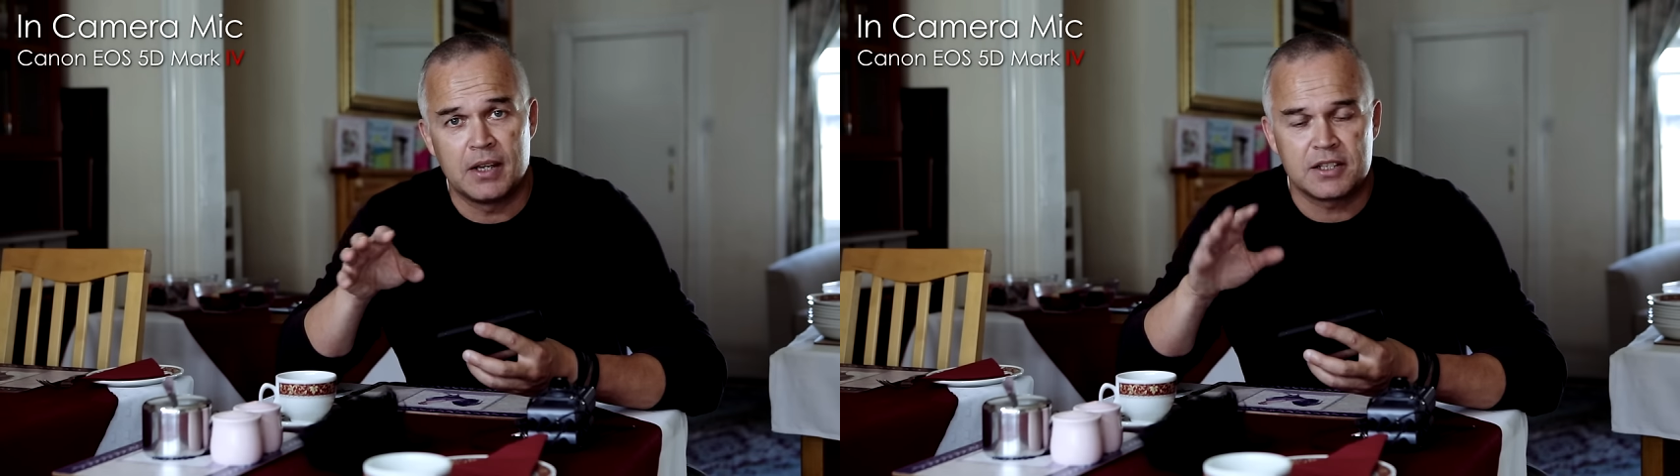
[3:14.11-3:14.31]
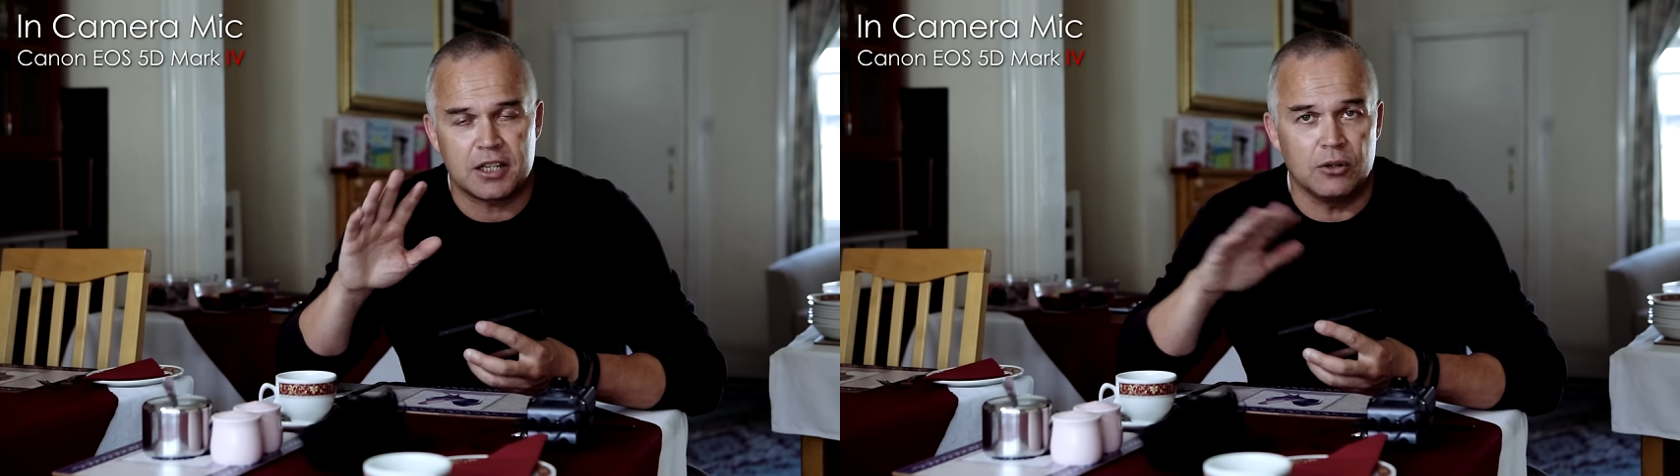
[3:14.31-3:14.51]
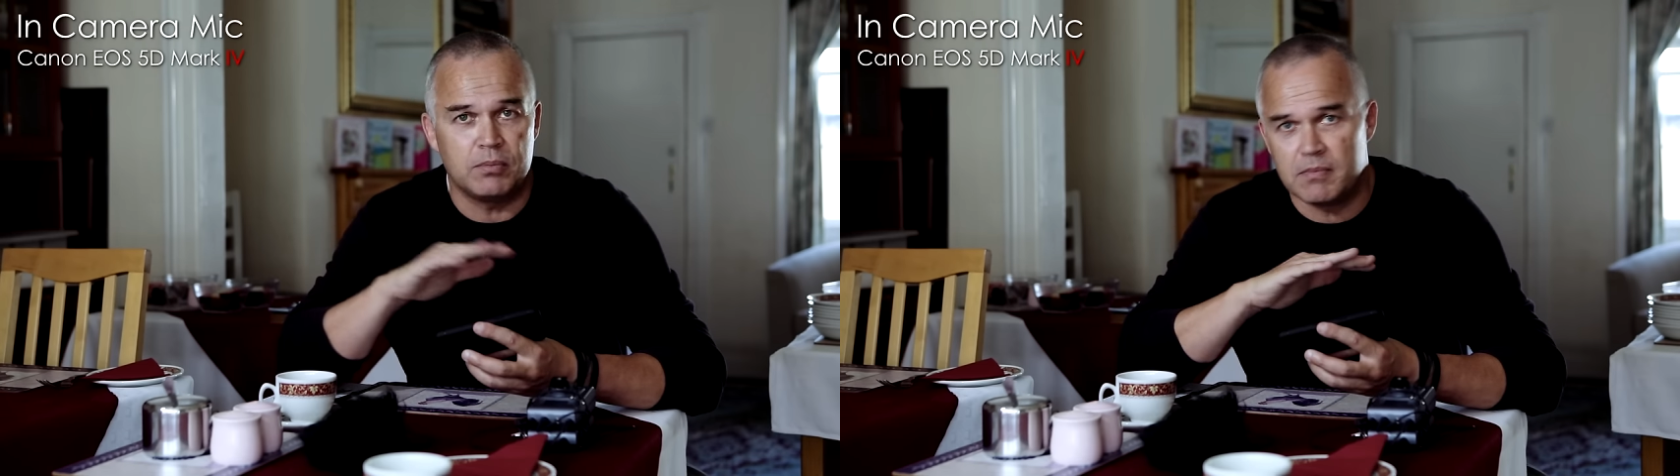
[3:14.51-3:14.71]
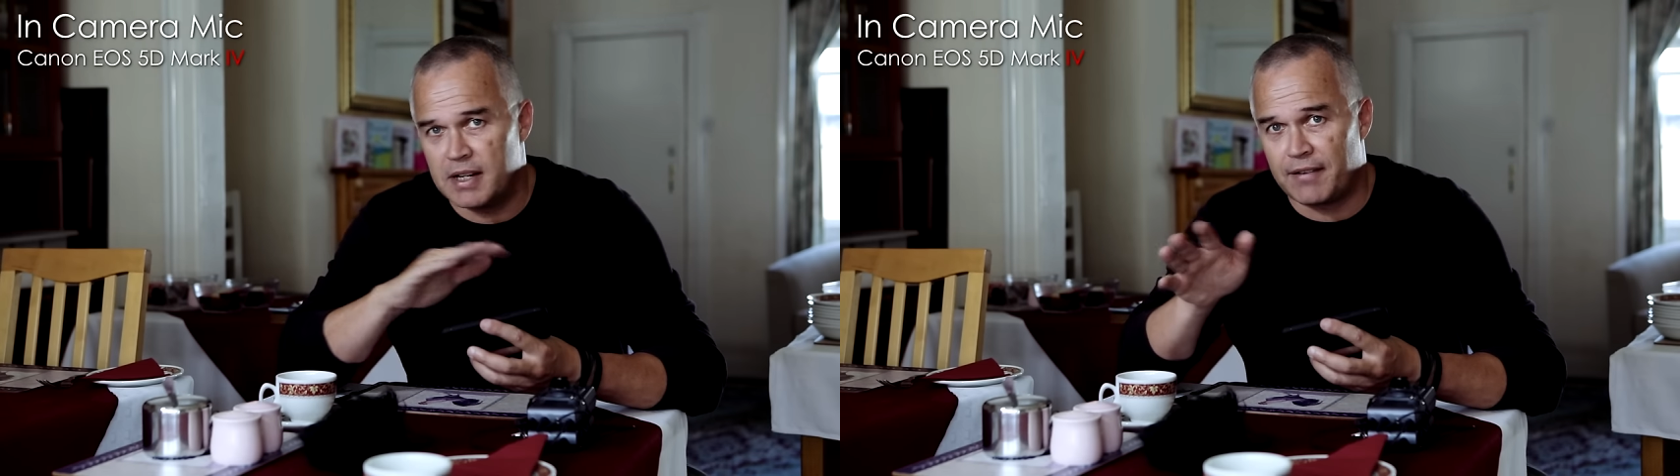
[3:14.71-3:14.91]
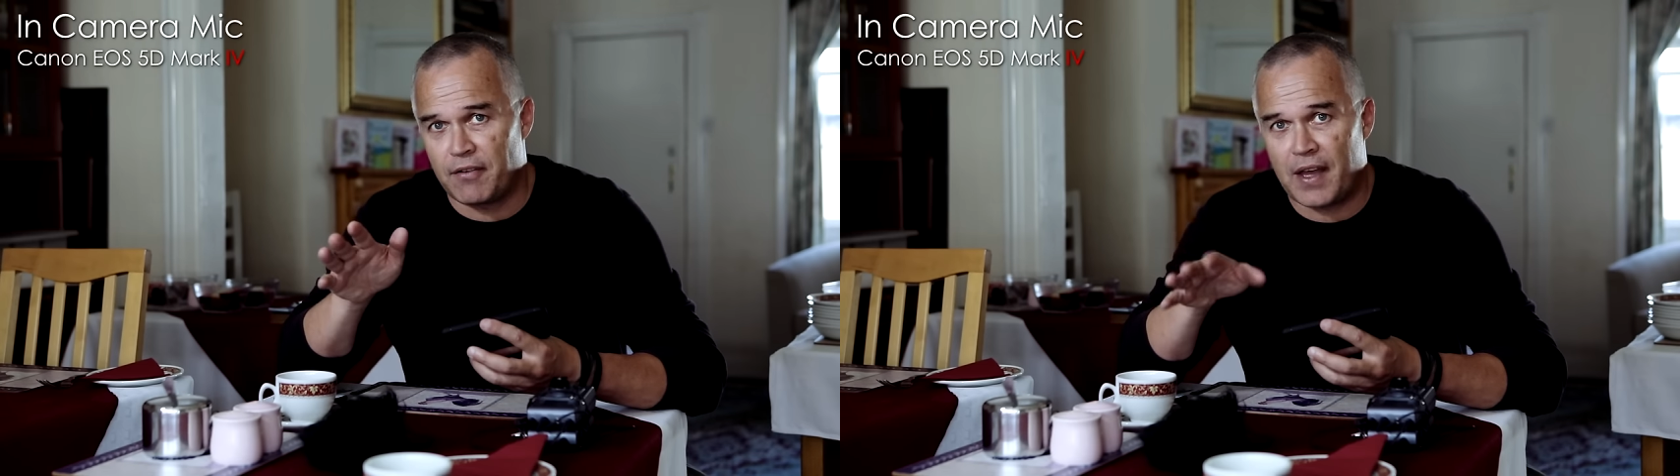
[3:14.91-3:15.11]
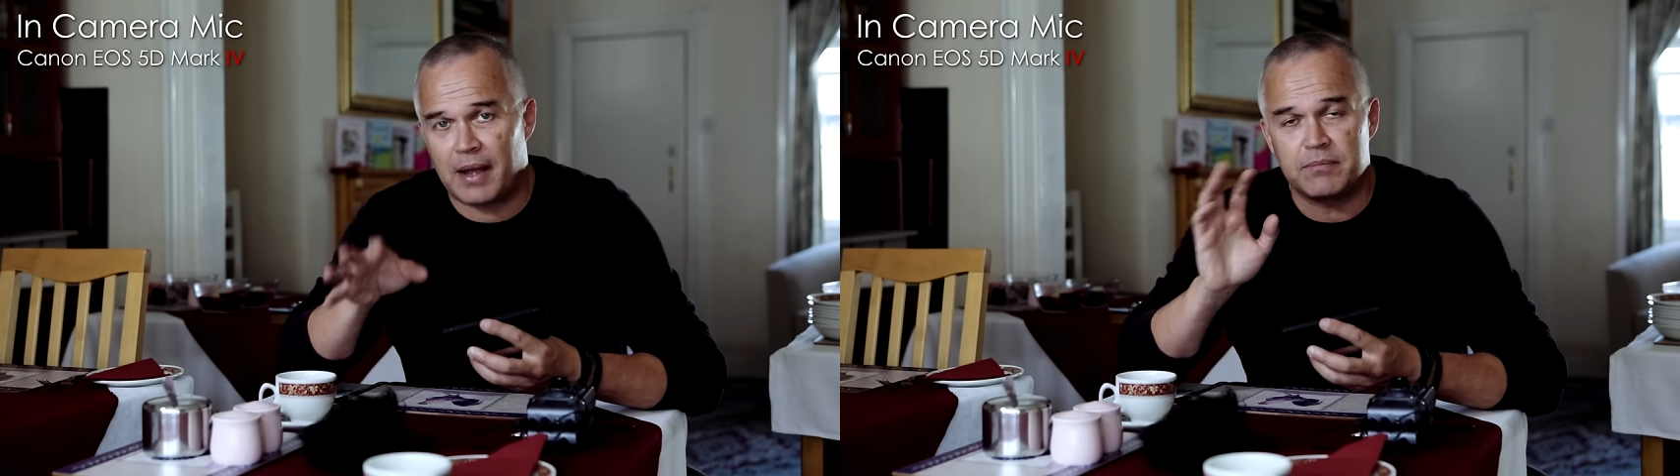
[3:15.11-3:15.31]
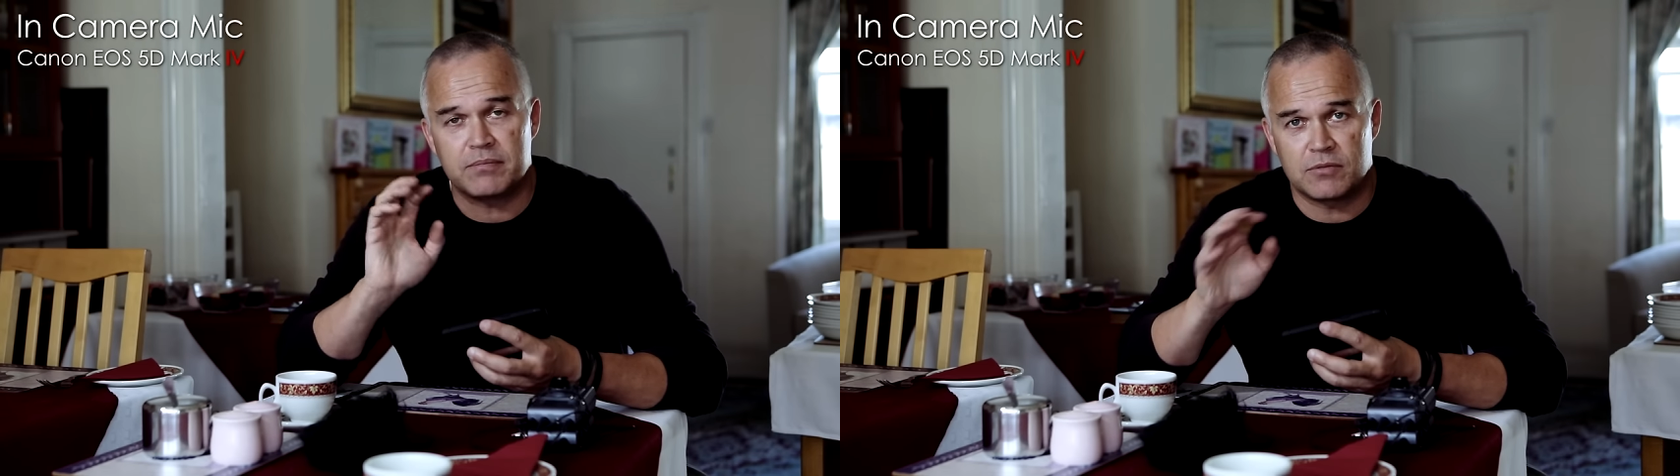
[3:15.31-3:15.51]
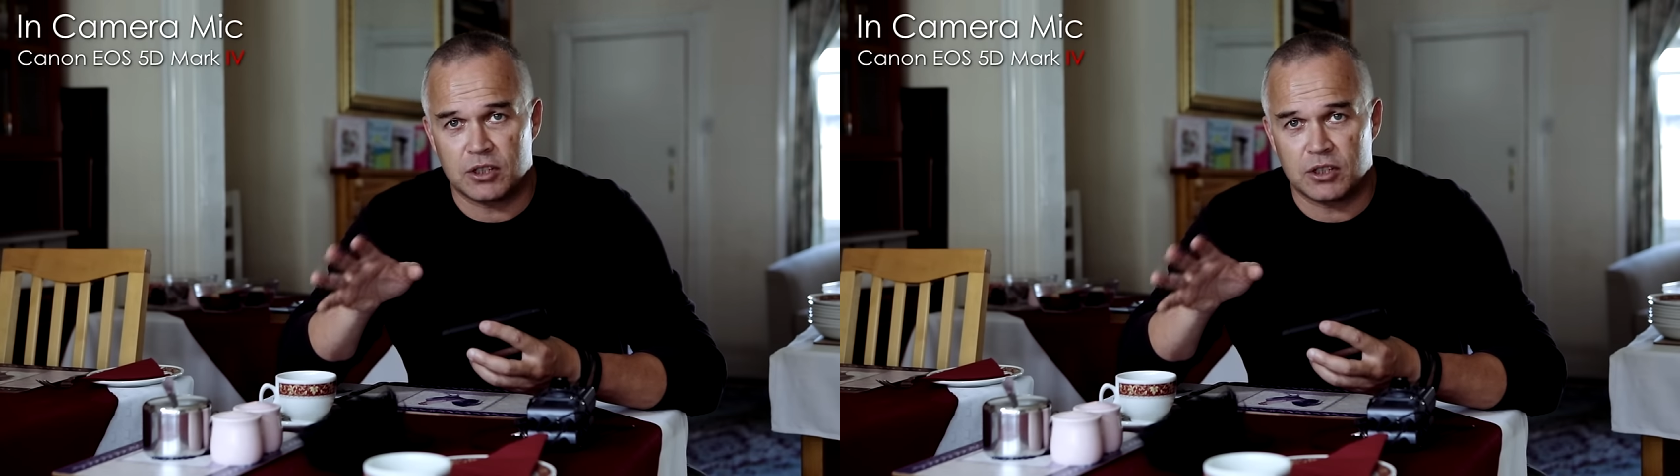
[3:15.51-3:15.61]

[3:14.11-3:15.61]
So enough of that.